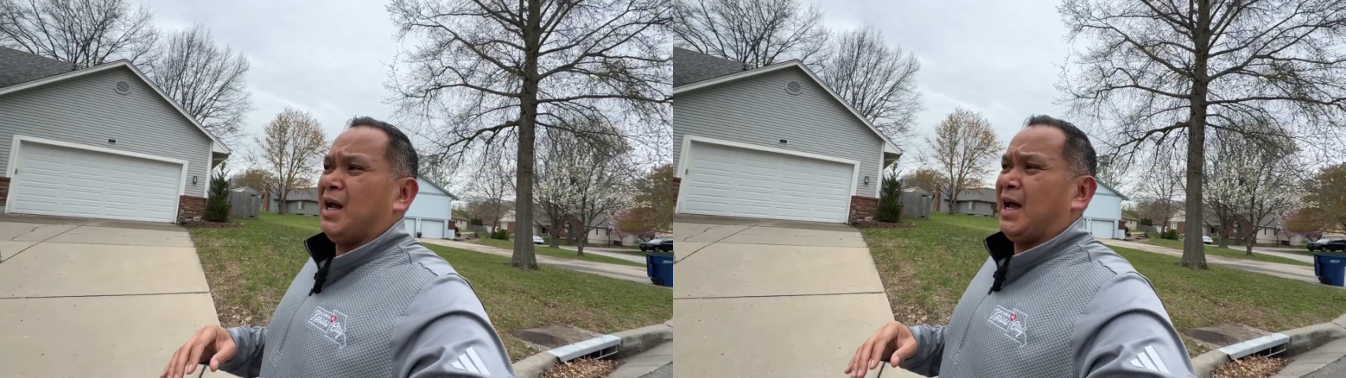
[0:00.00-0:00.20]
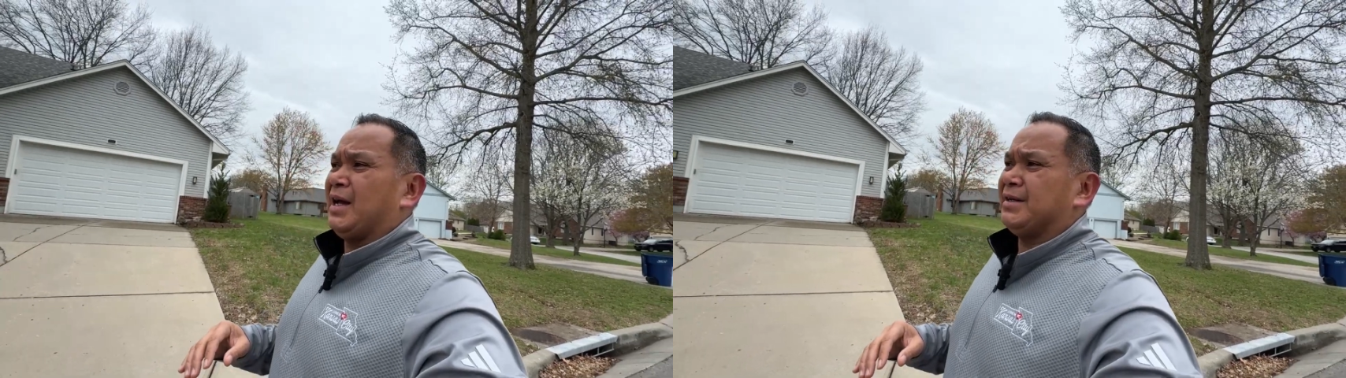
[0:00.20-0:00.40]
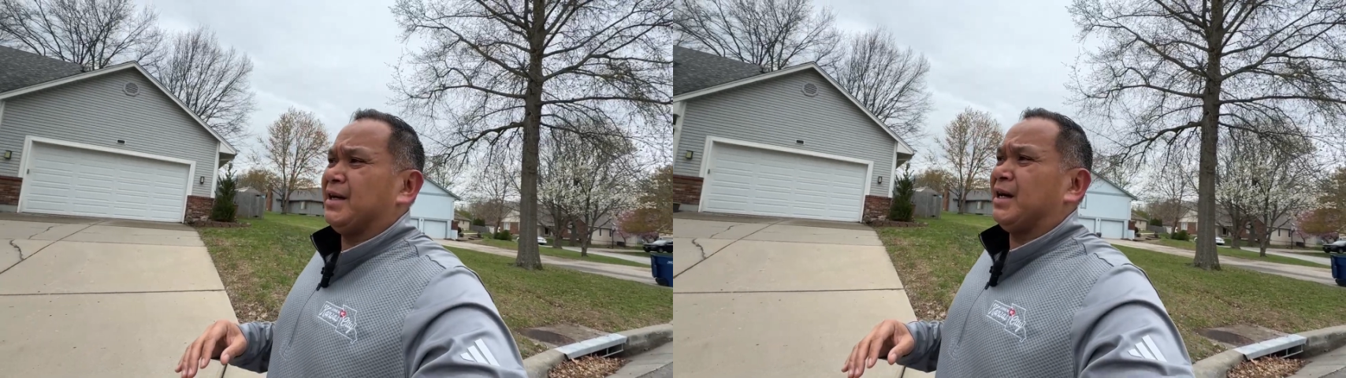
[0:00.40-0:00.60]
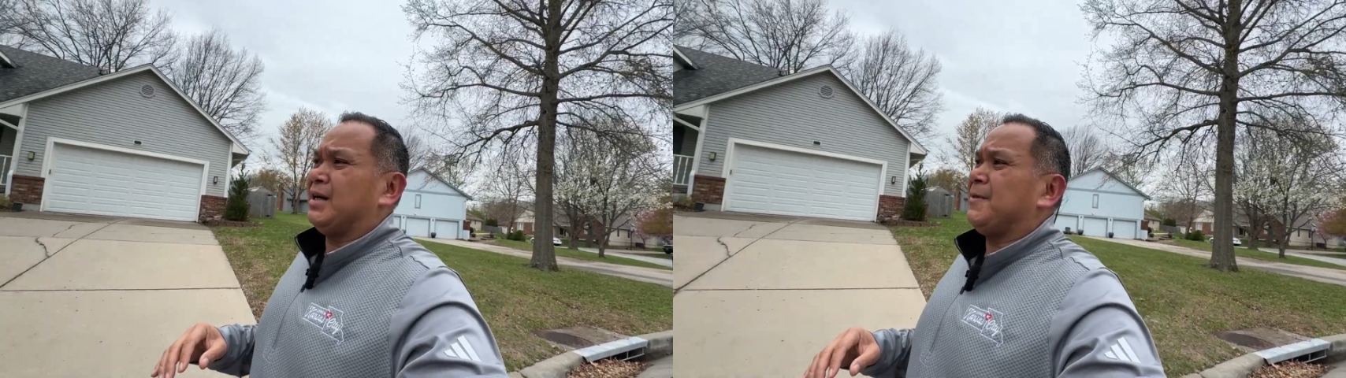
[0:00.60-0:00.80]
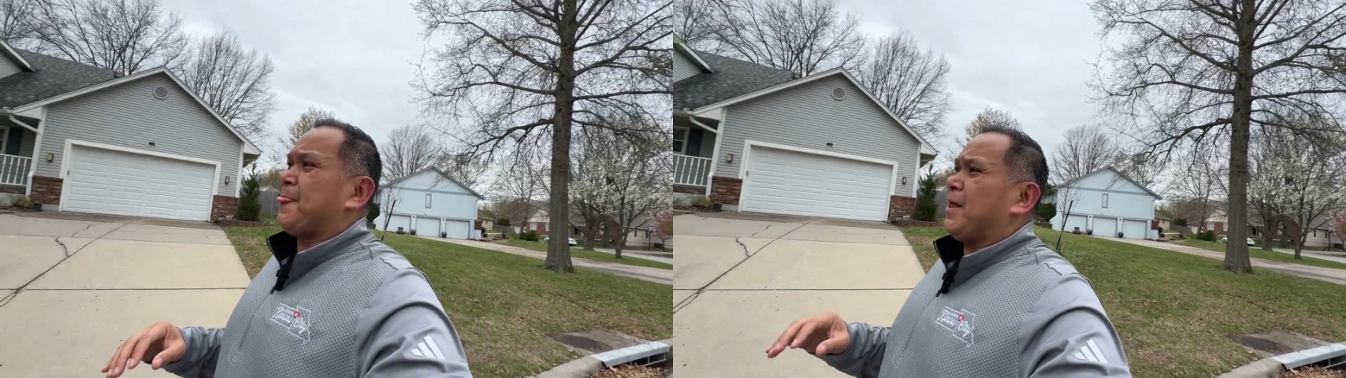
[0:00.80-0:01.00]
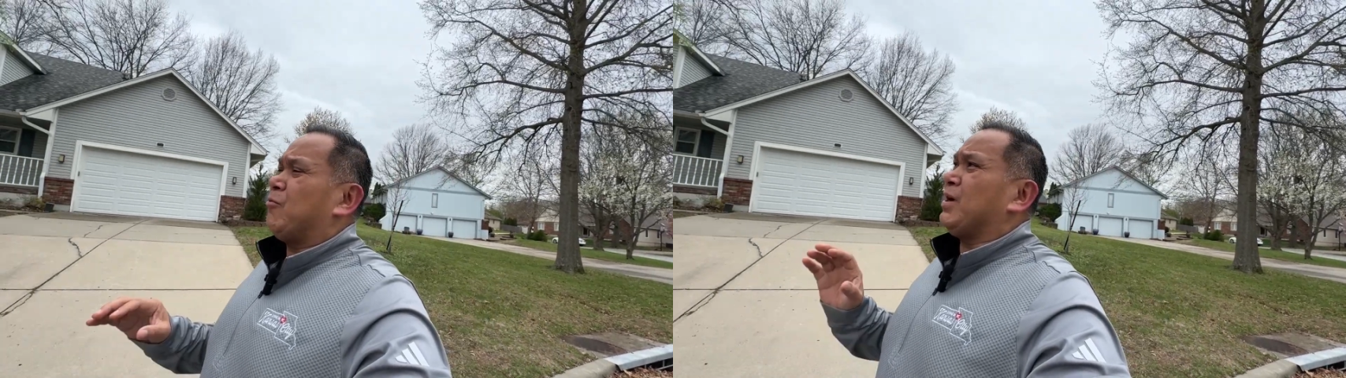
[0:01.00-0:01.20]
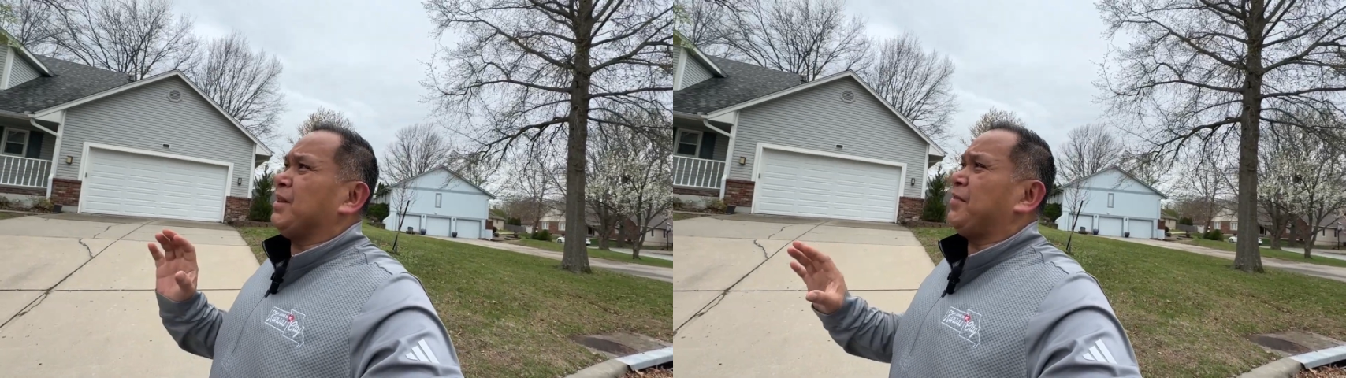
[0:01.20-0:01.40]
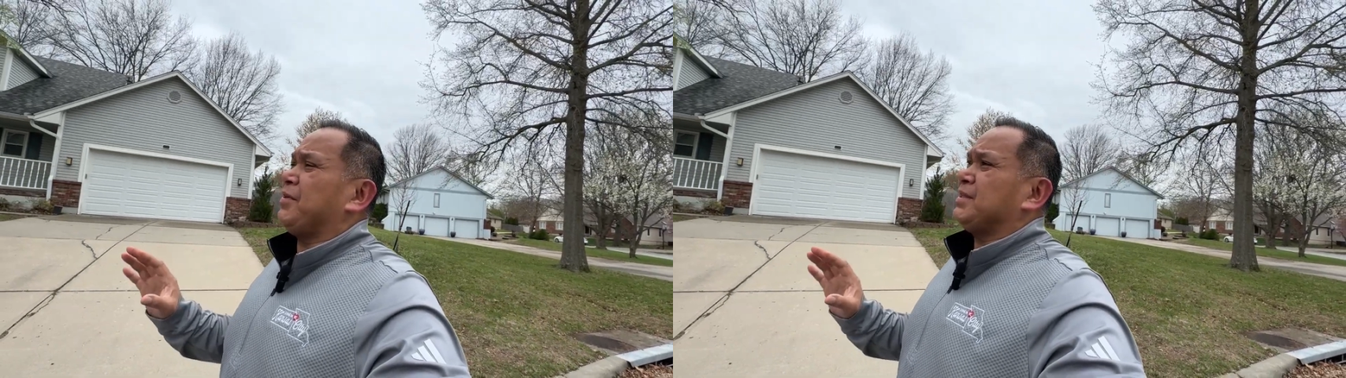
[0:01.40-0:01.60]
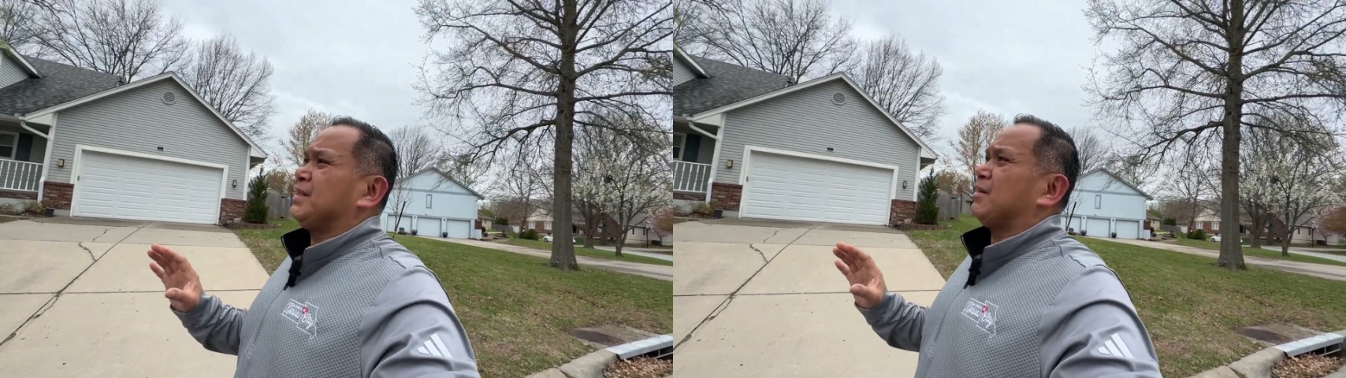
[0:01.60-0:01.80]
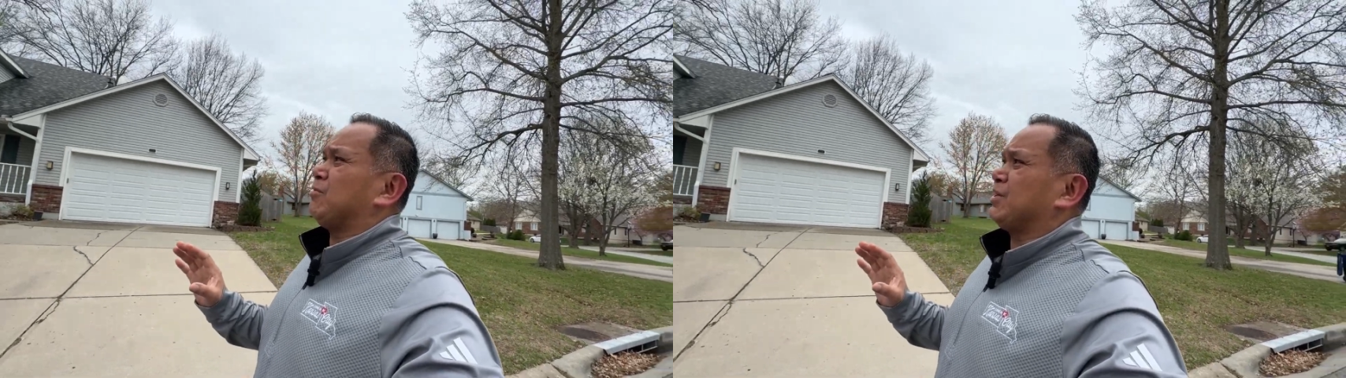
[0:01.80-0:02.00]
And one of the things
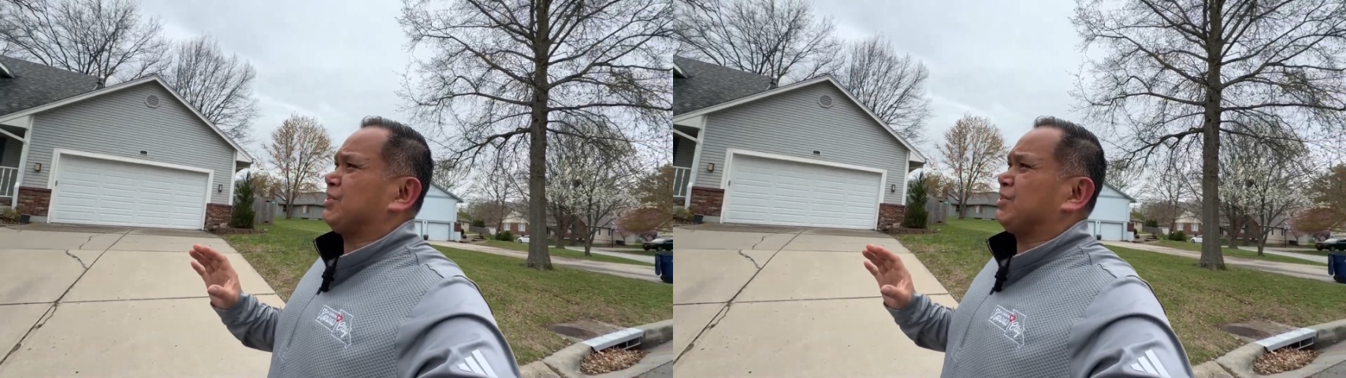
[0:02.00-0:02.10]
that I want